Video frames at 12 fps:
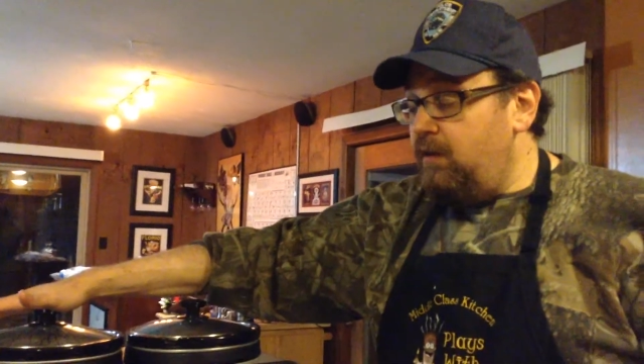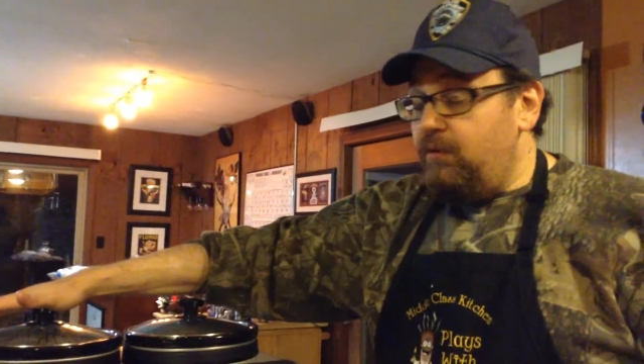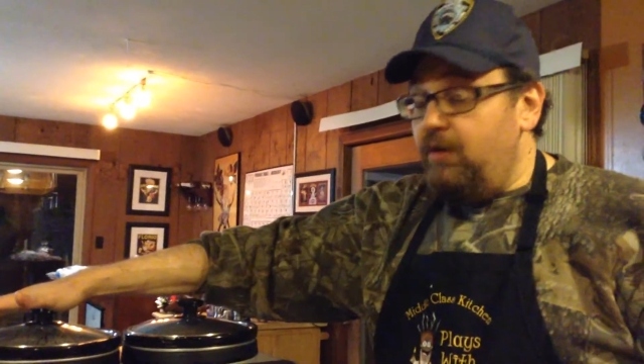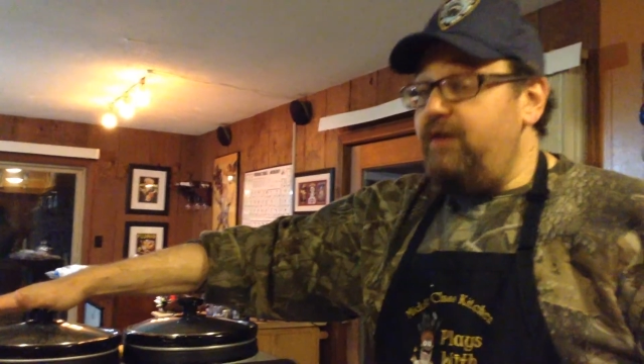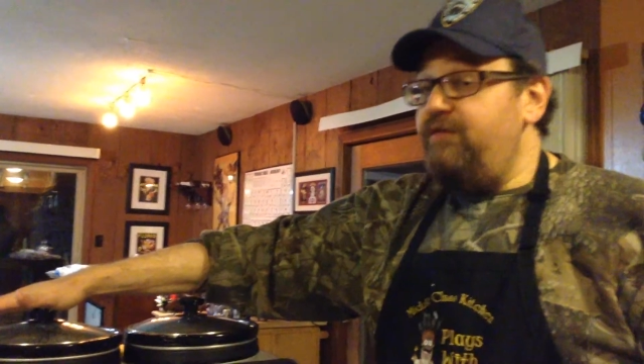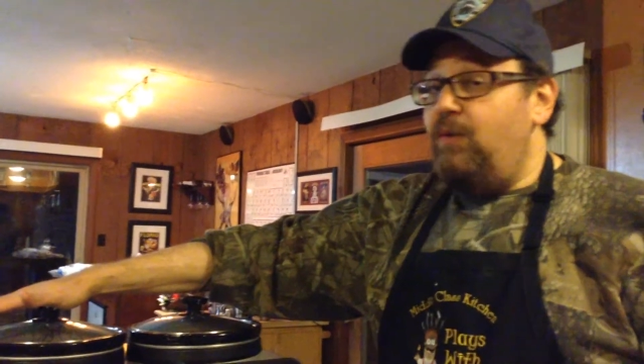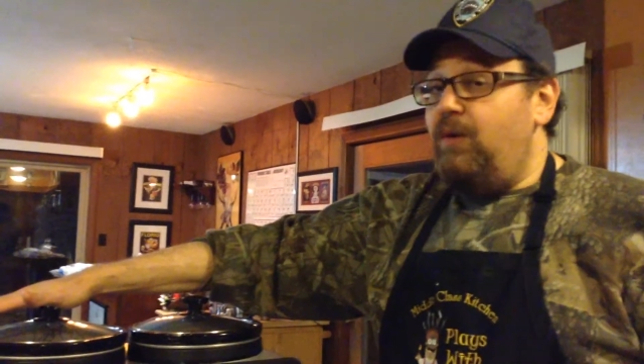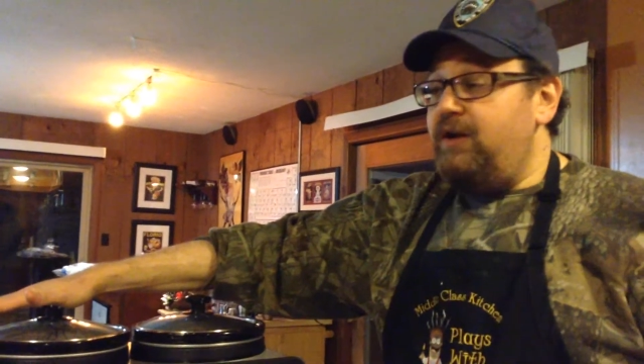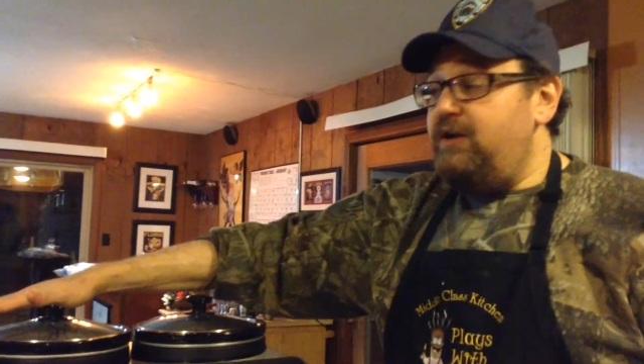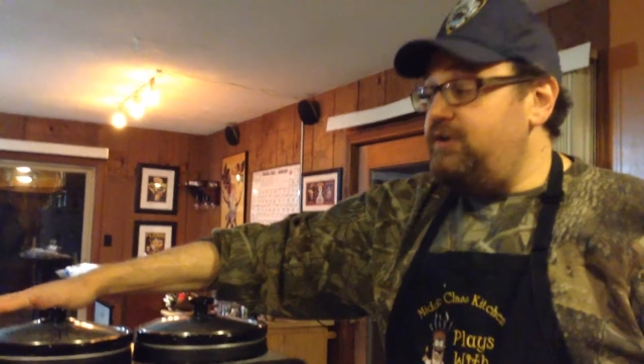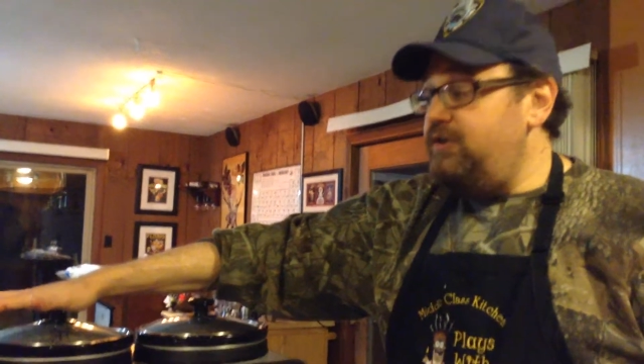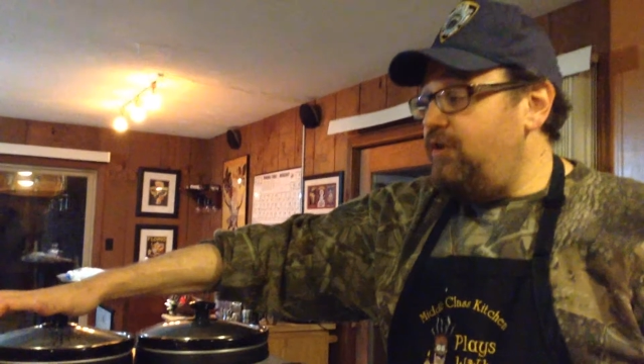really if you
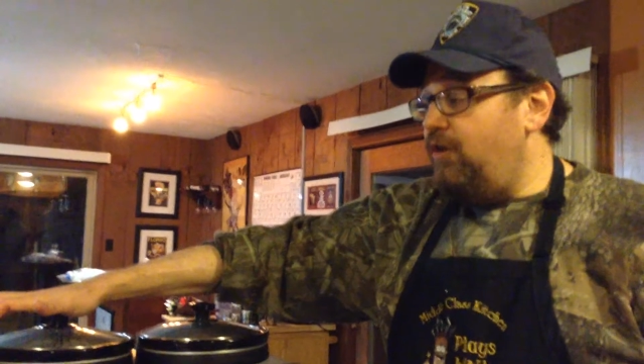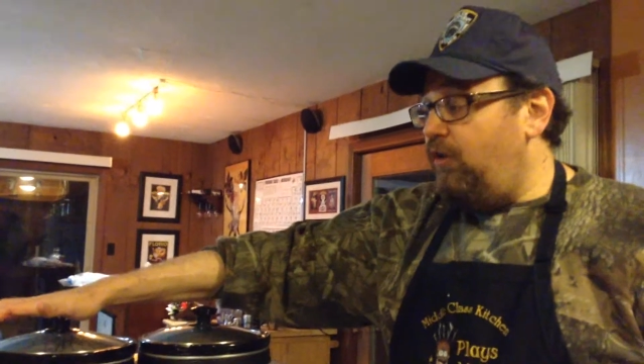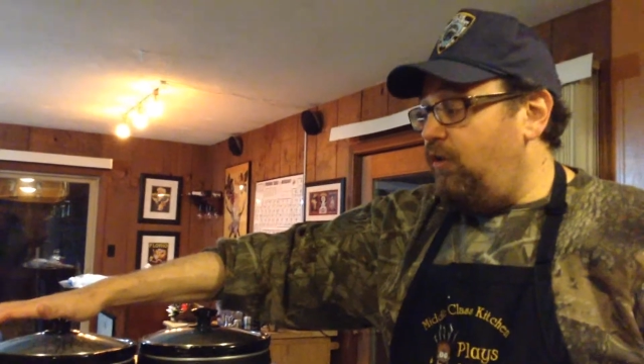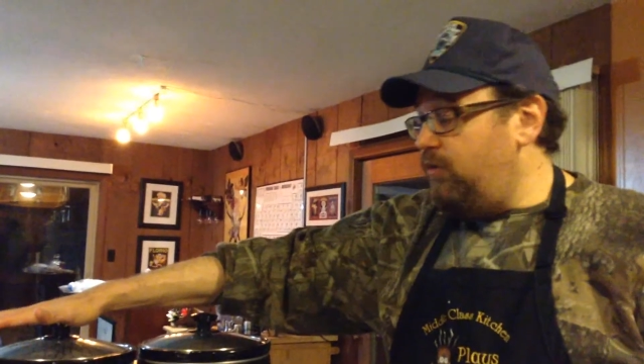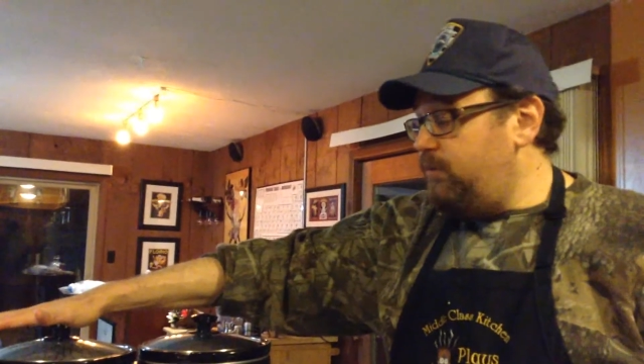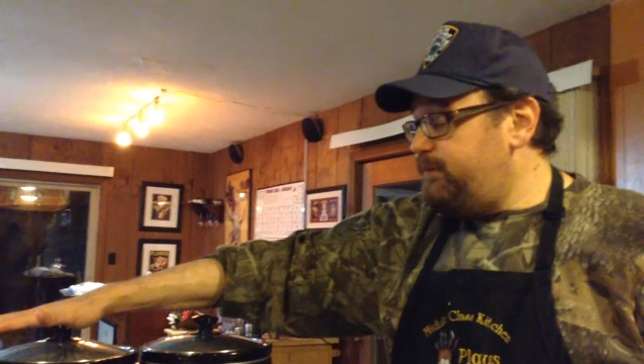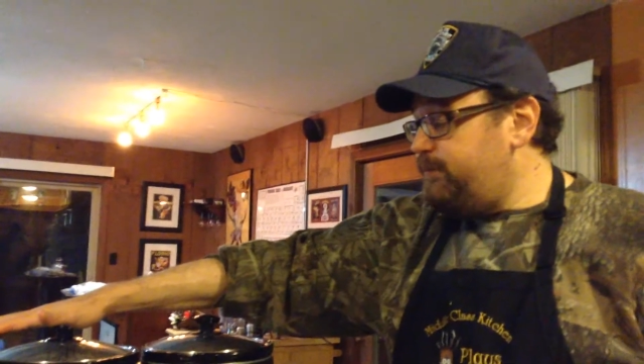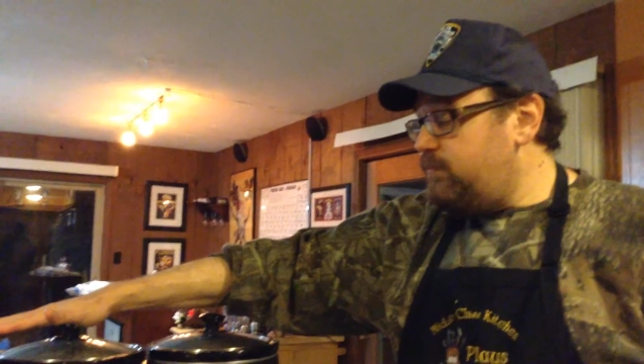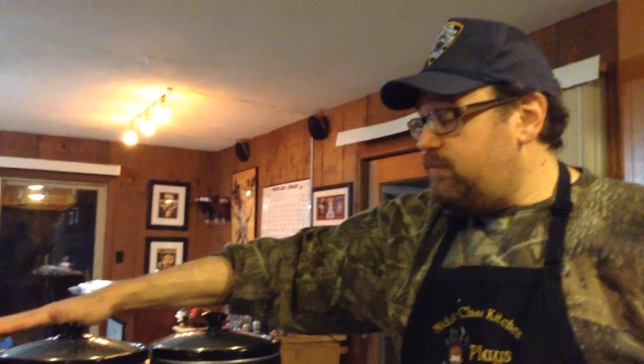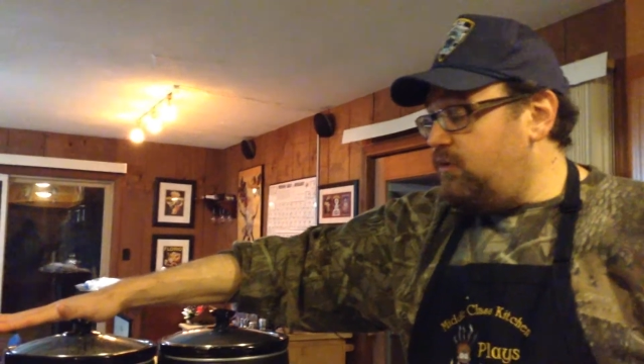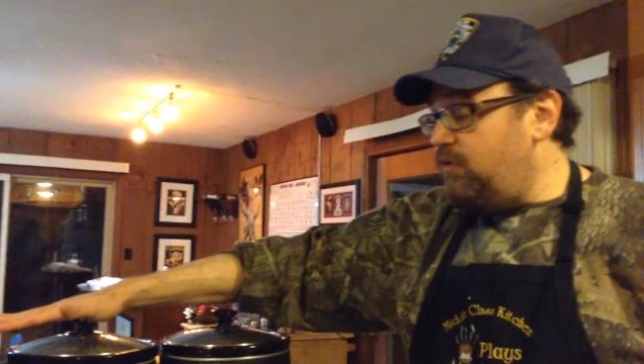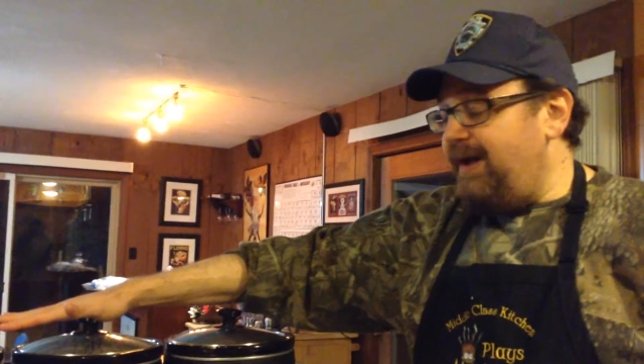wanted to do the whole
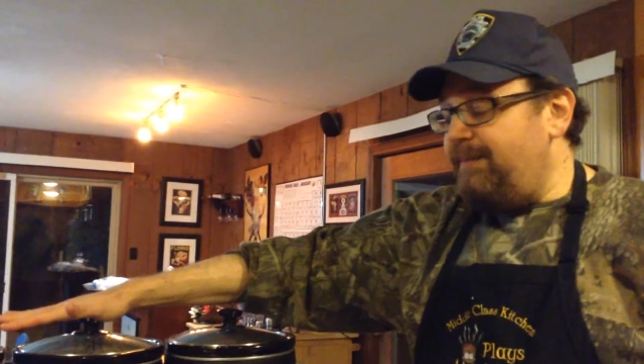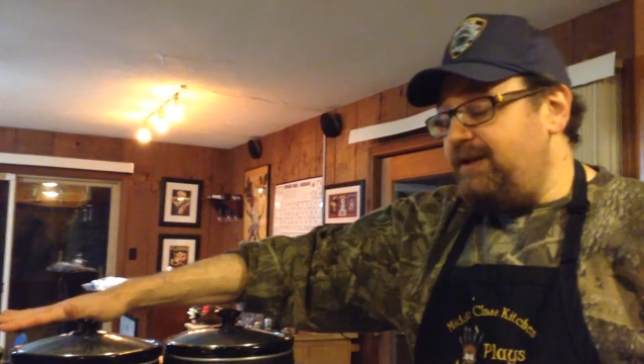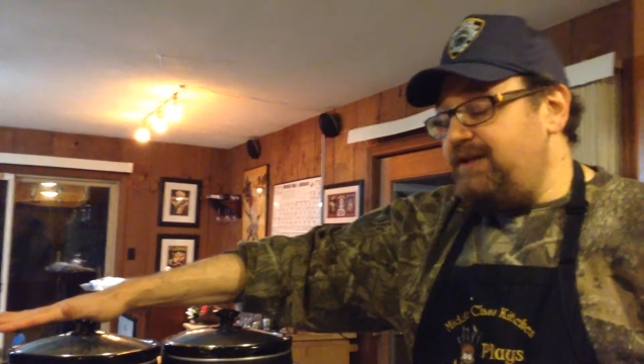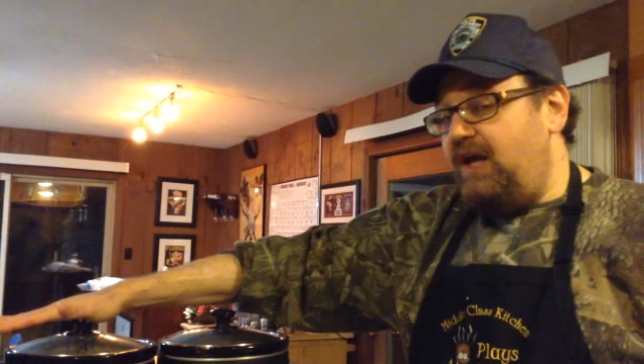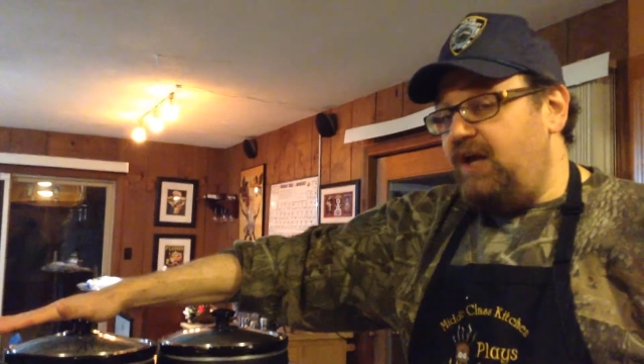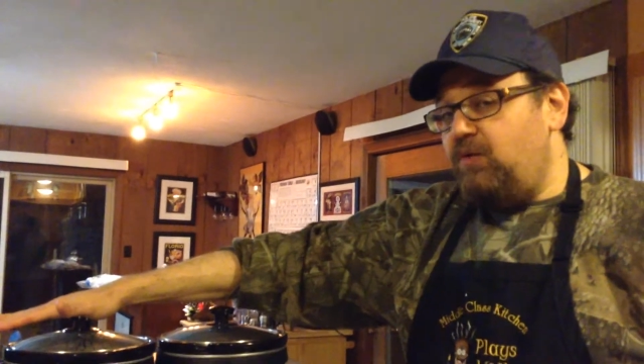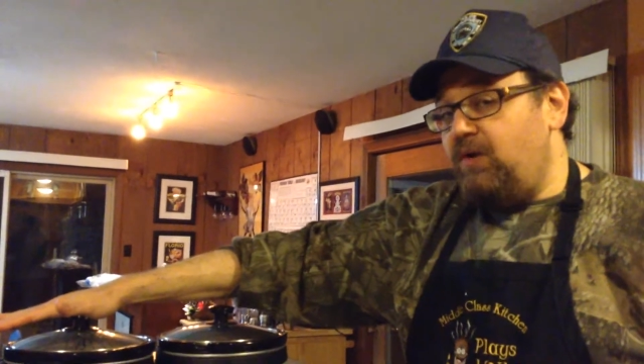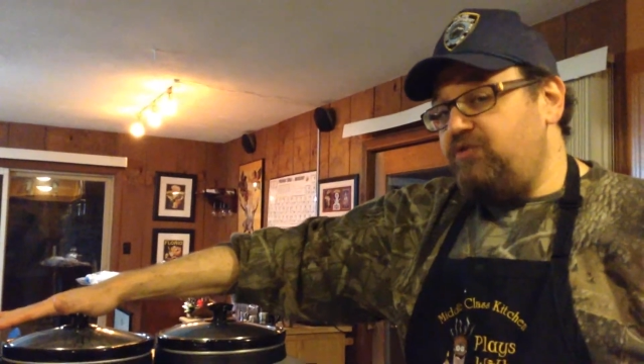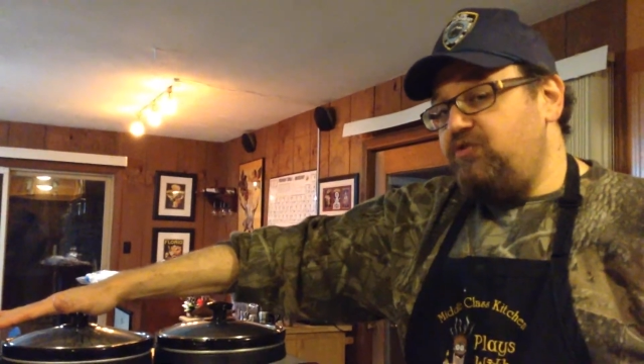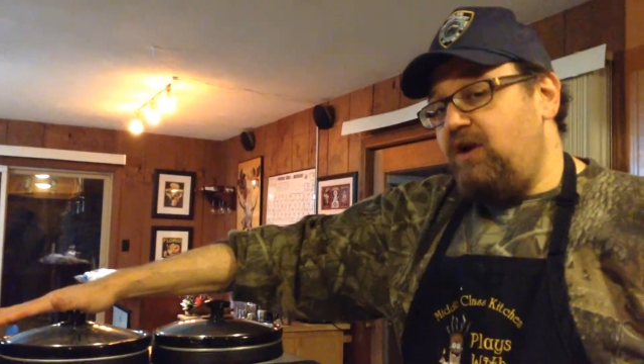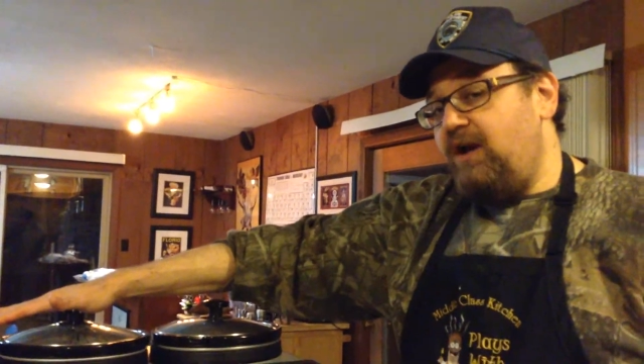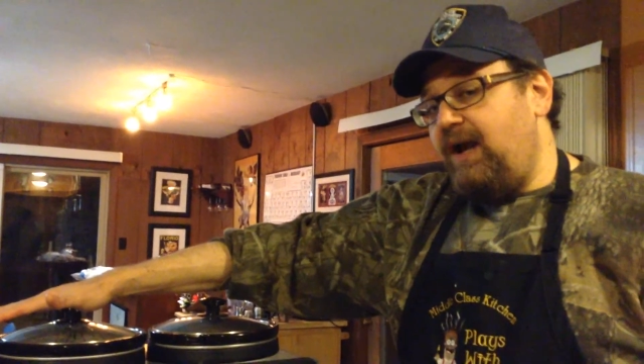crappy Italian
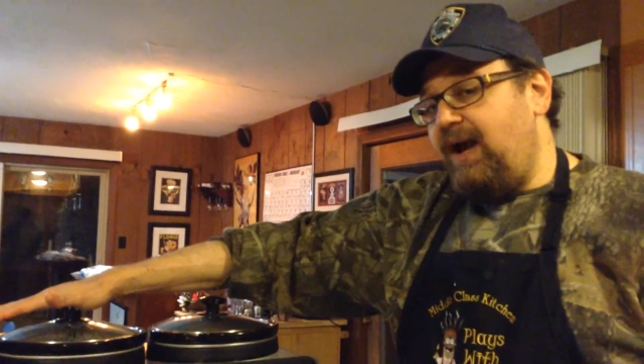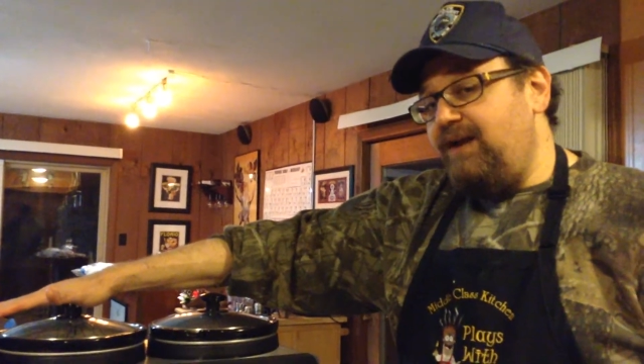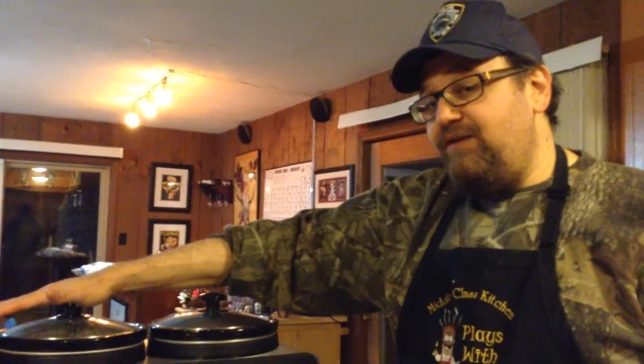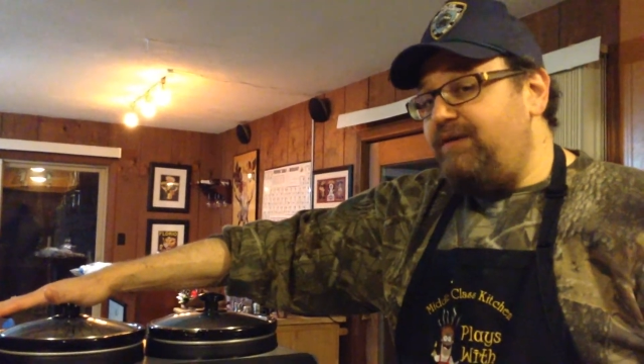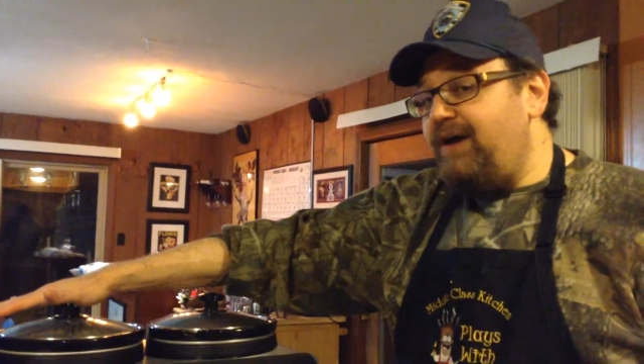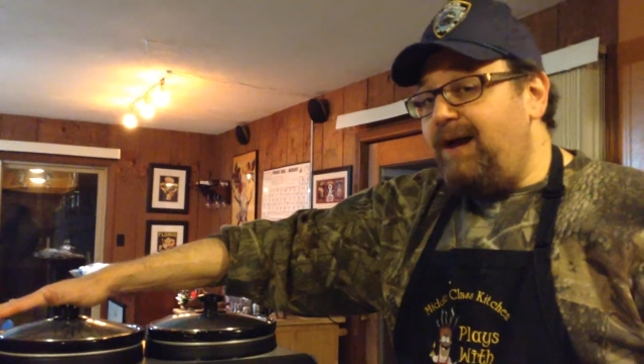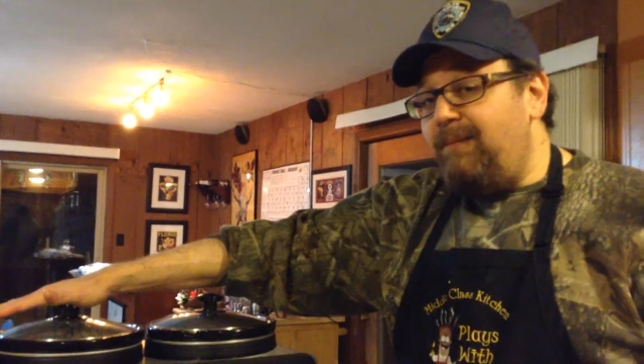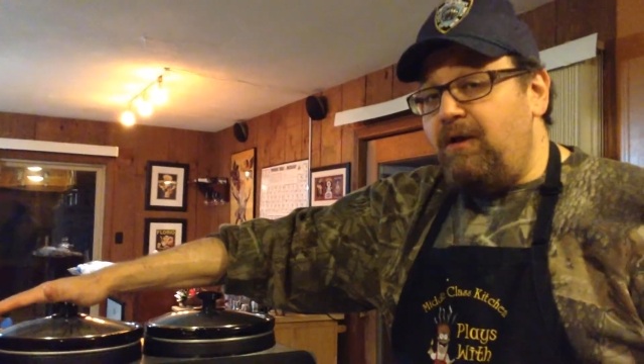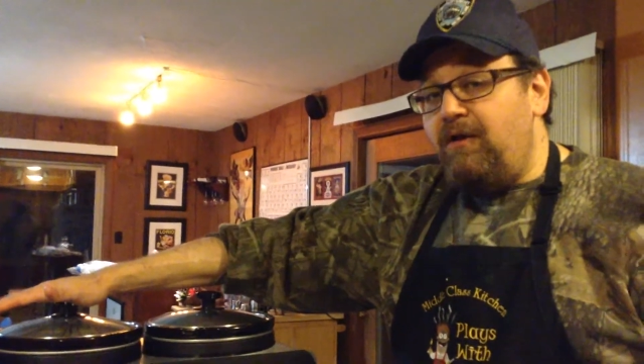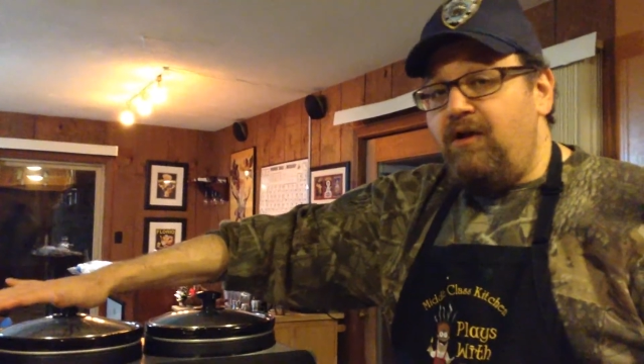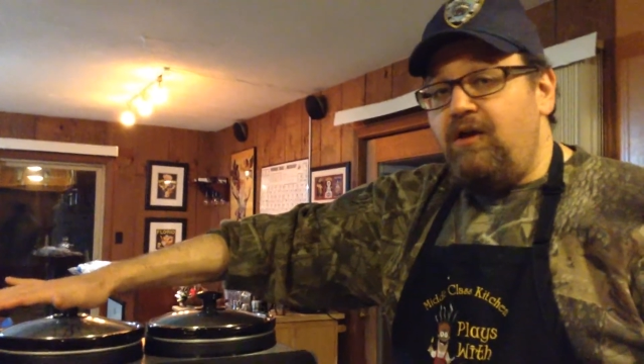restaurant kind of vibe,